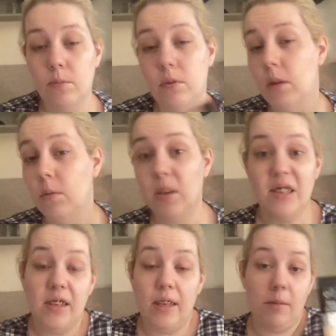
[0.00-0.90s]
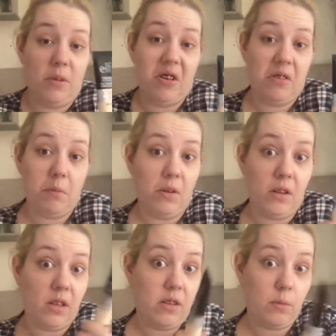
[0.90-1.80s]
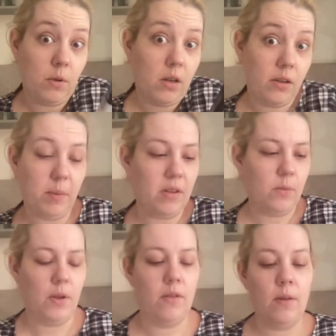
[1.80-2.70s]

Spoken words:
so we can see which one this works best with.